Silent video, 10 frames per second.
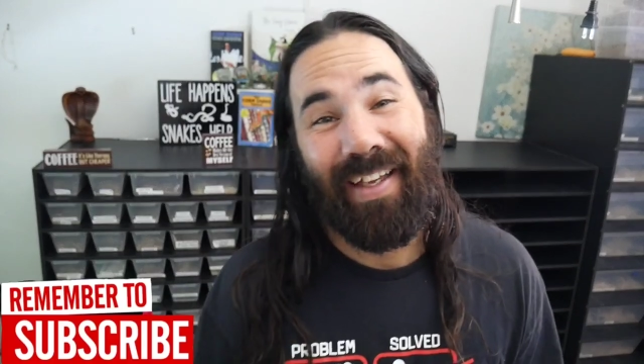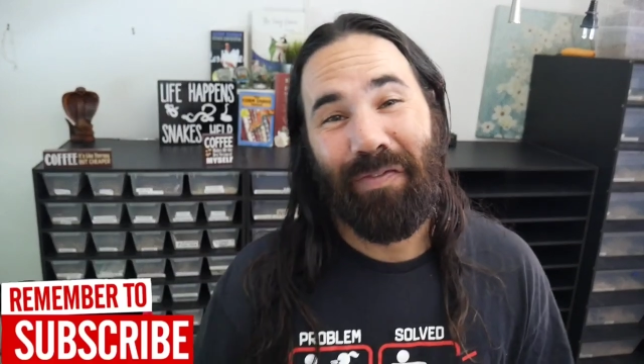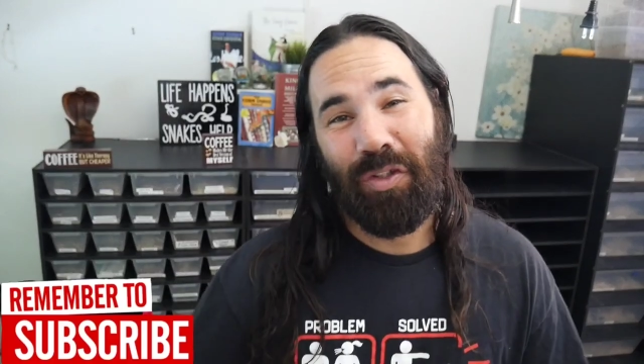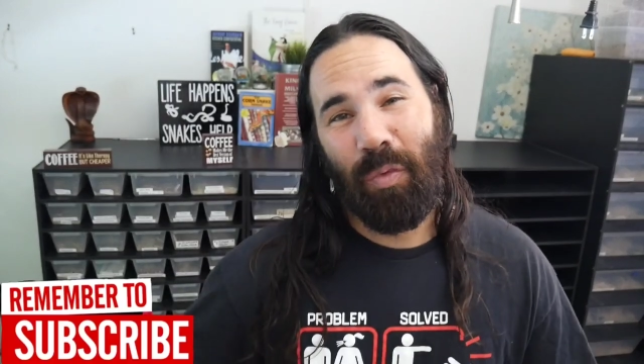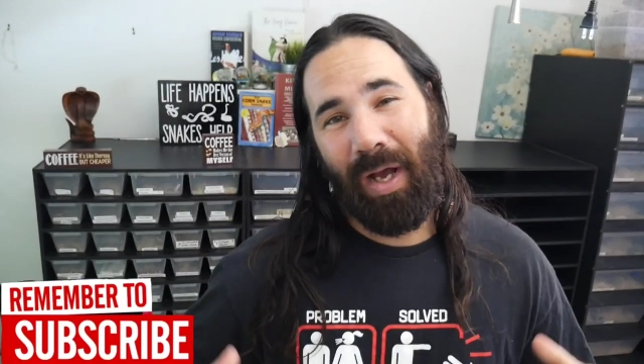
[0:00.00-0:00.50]

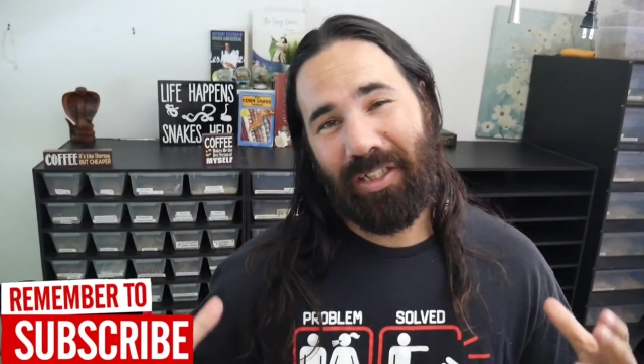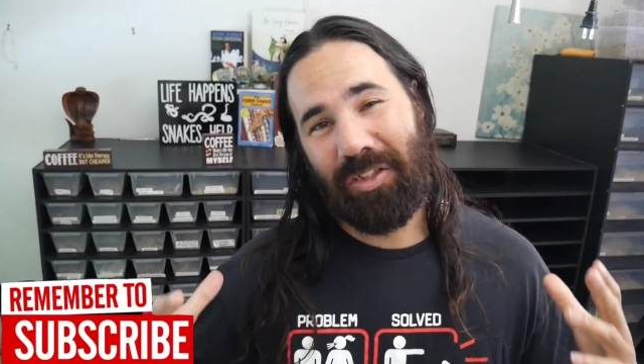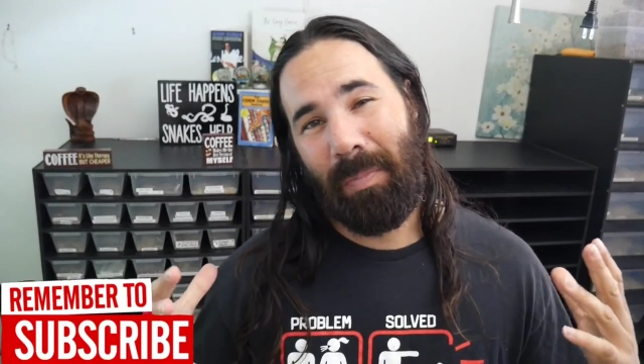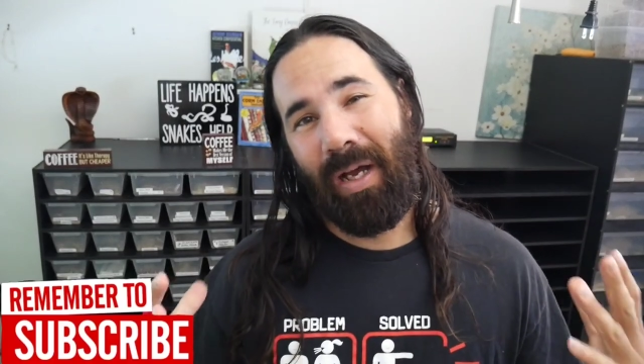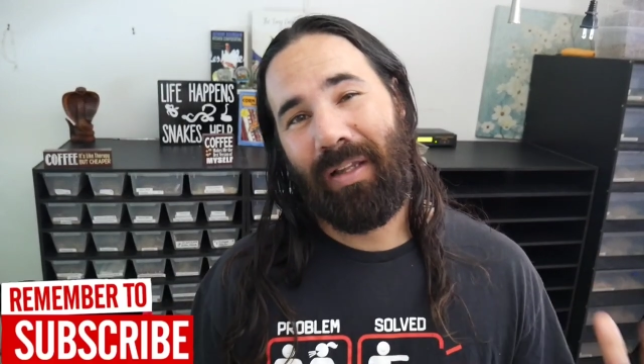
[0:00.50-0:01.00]
If you
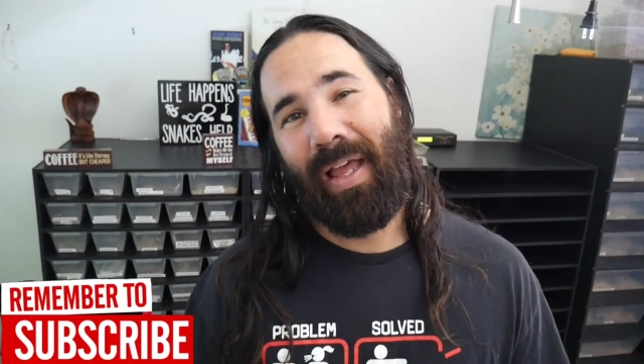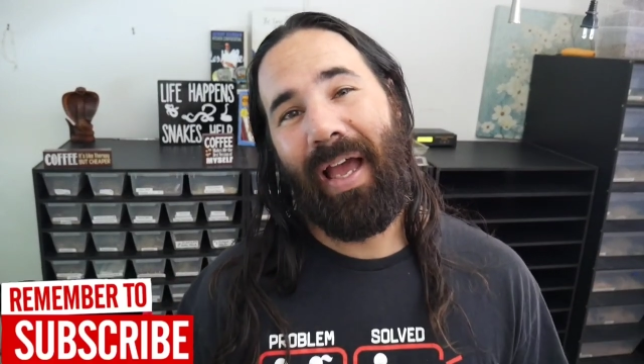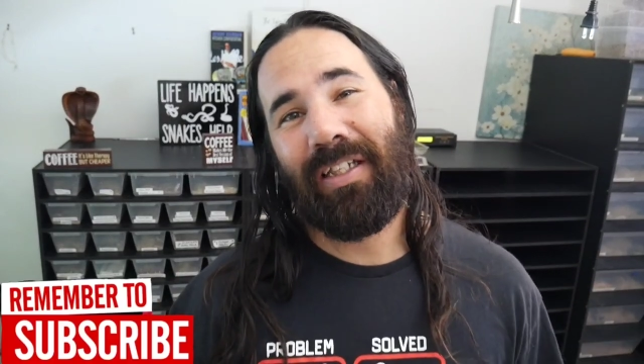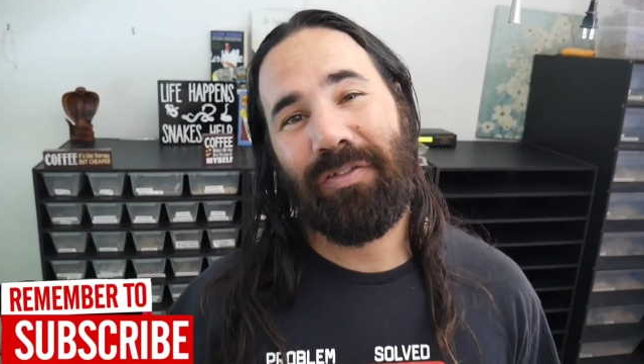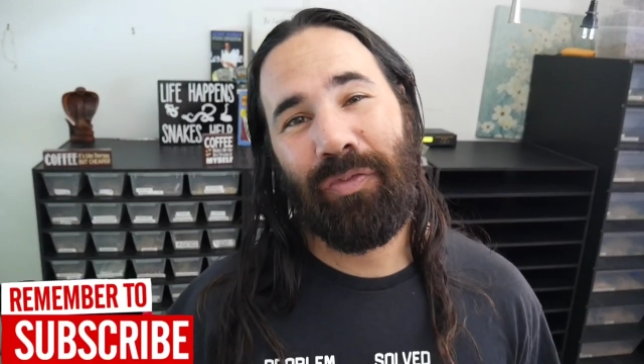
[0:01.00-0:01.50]
watched my
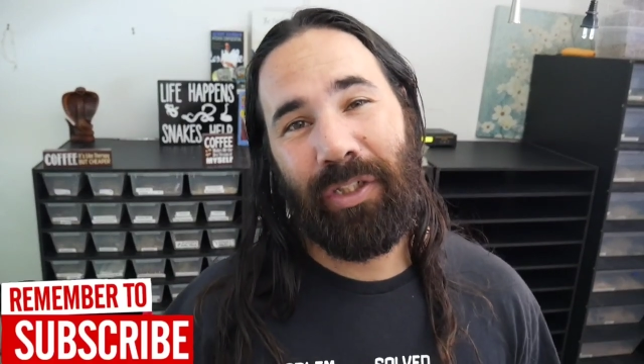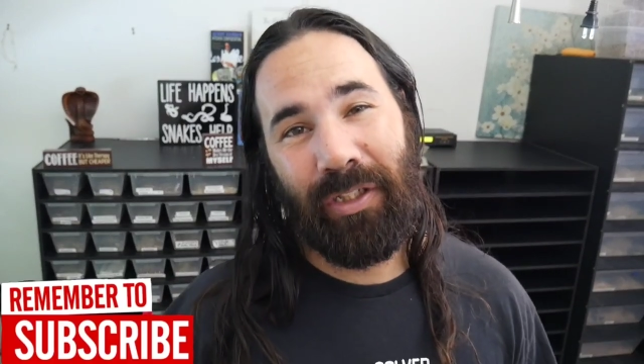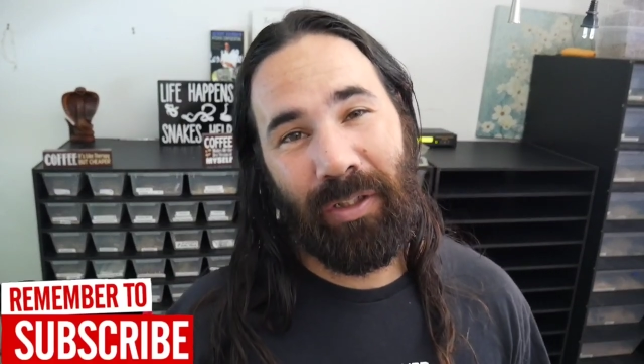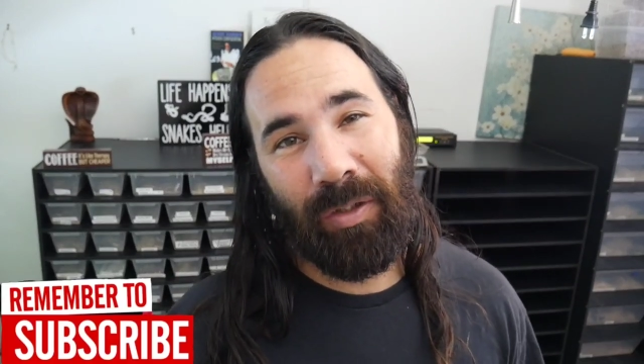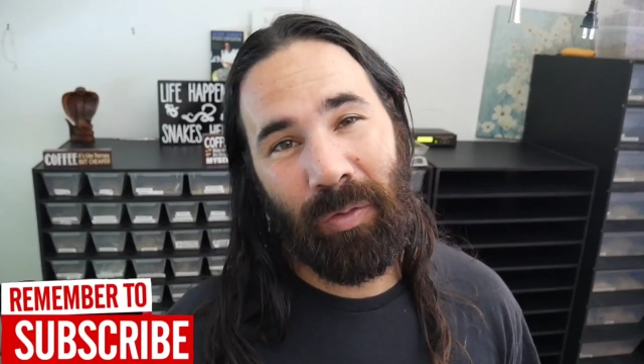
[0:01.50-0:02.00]
last
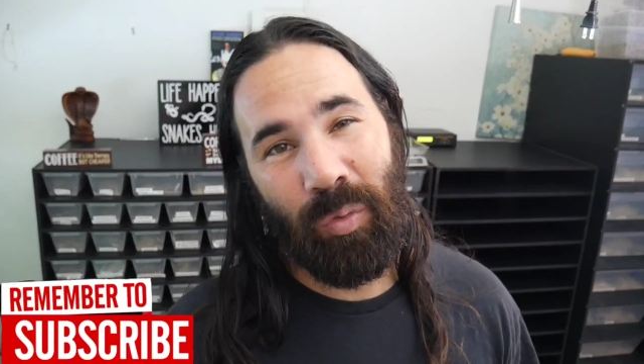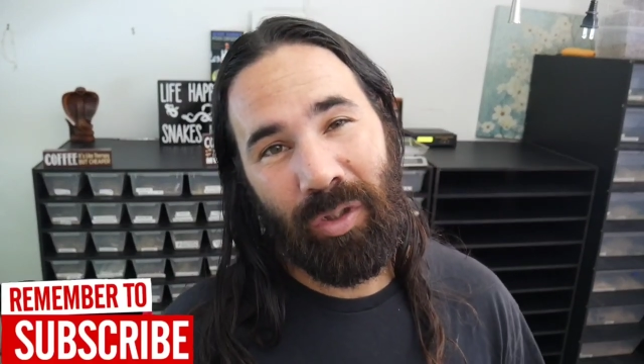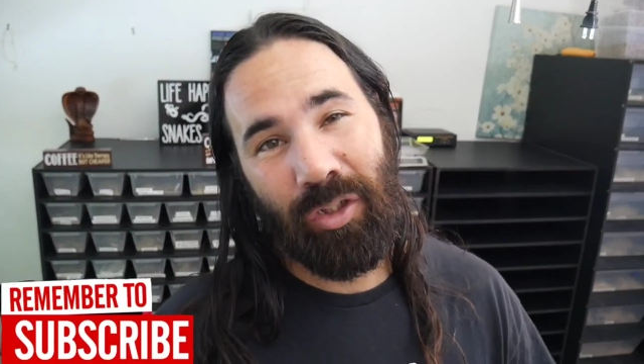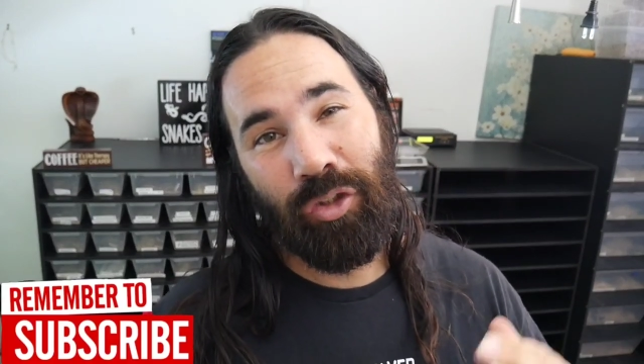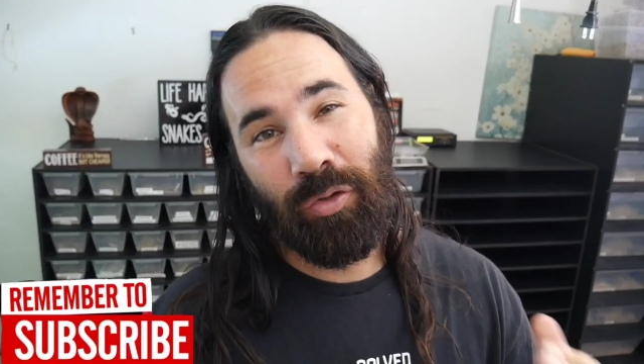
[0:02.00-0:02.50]
video,
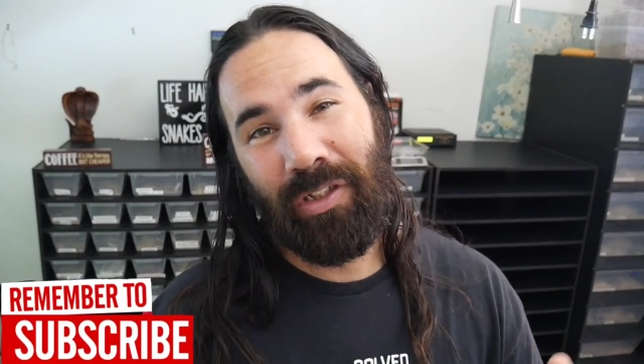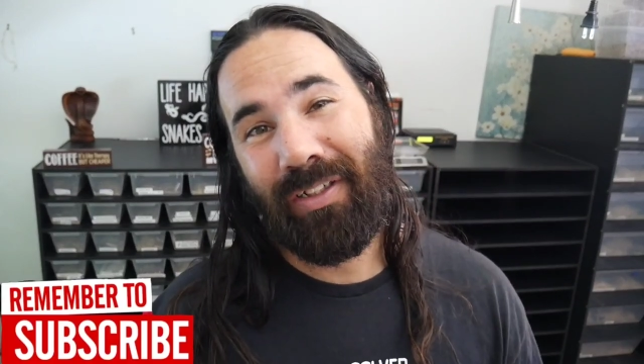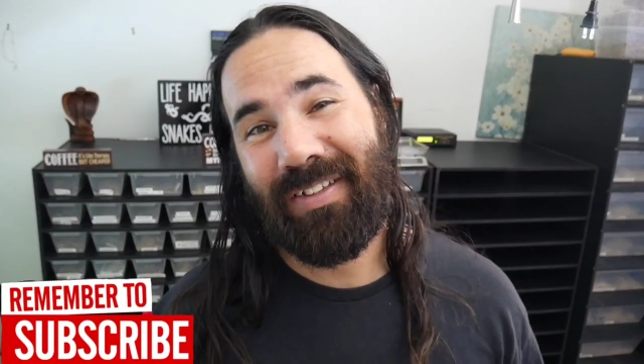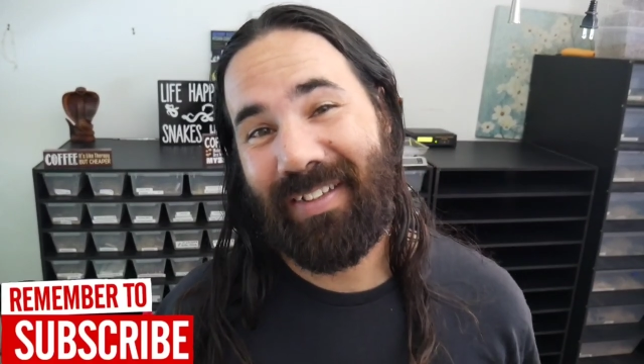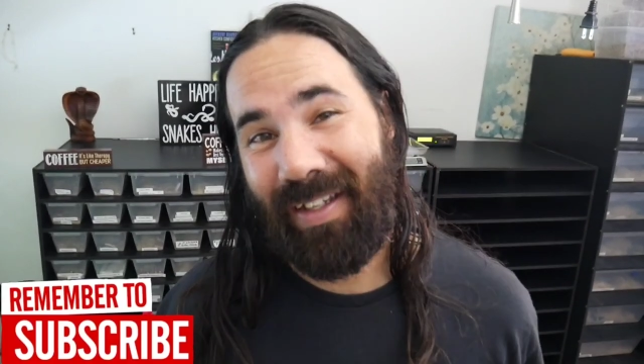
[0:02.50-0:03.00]

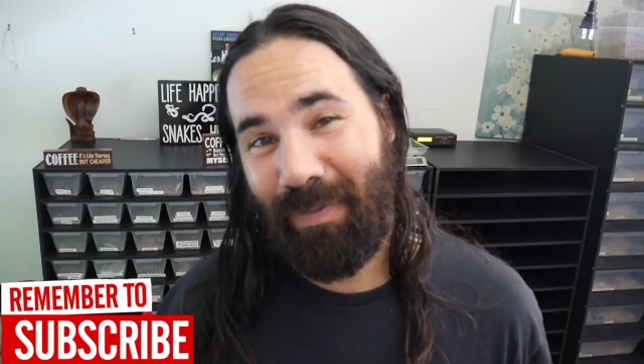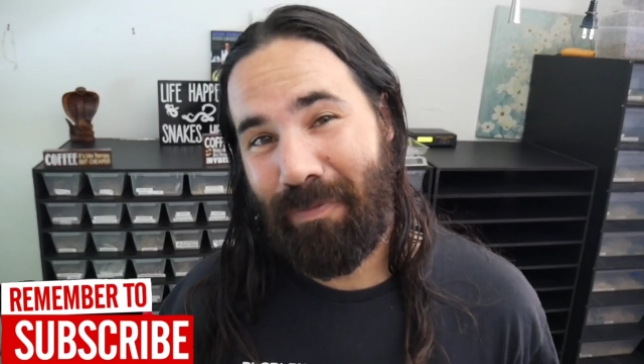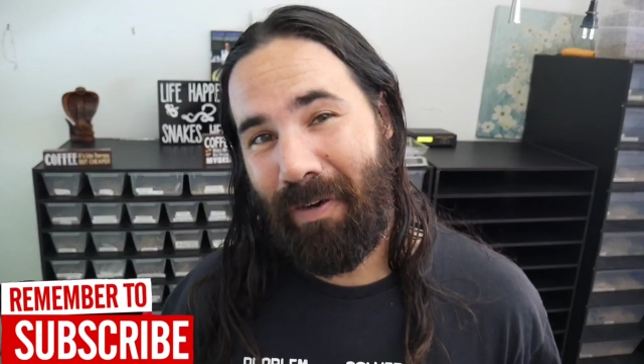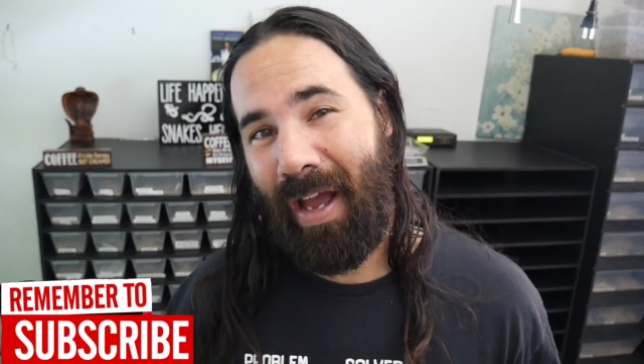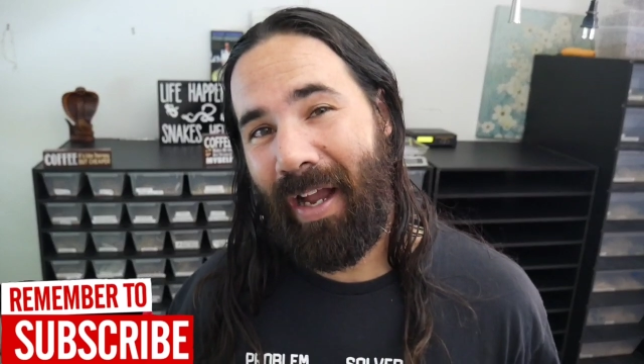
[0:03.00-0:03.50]

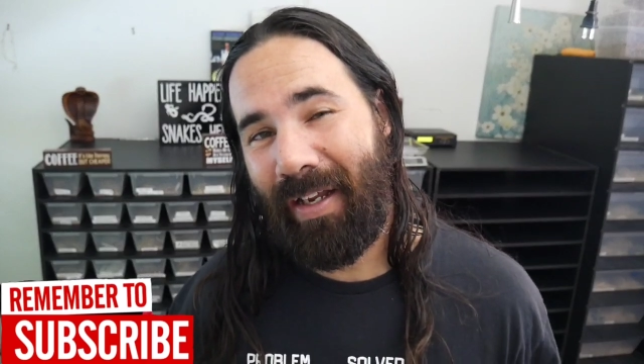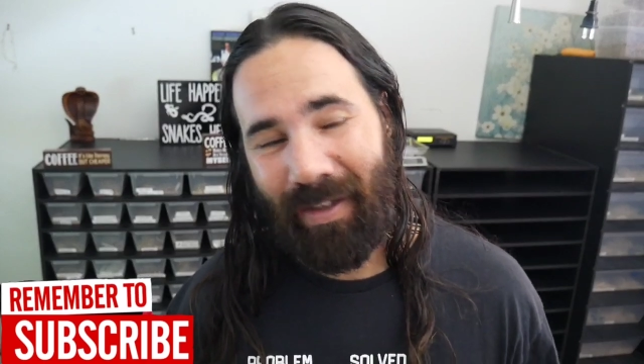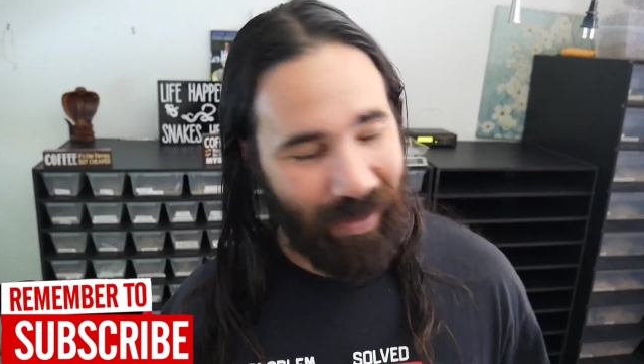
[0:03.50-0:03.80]
do-it-yourself rack,